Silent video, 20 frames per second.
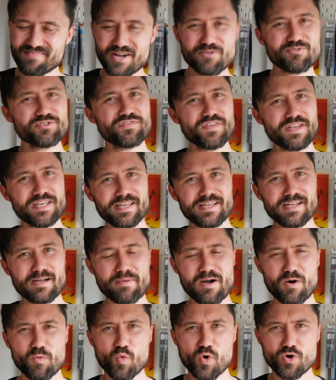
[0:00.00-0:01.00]
I was thinking
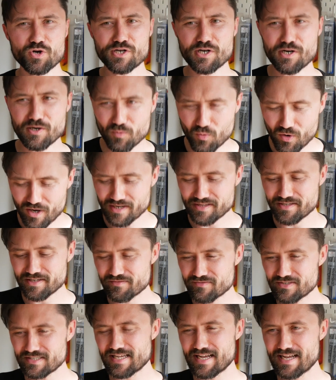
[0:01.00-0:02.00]
about Wong Kar-Wai the
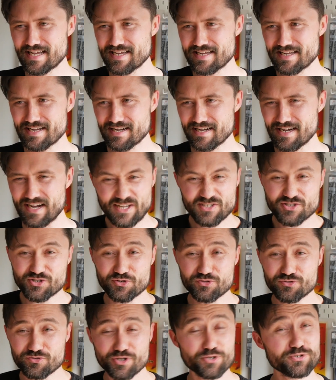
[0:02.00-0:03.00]
other day, as you
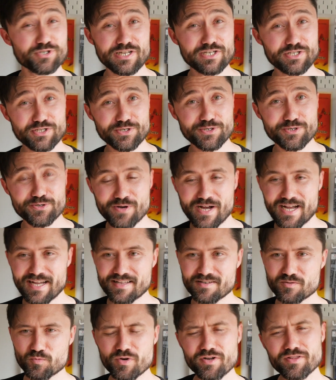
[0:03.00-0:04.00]
usually do,
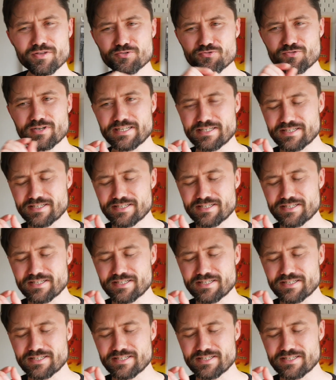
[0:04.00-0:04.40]
and one of those really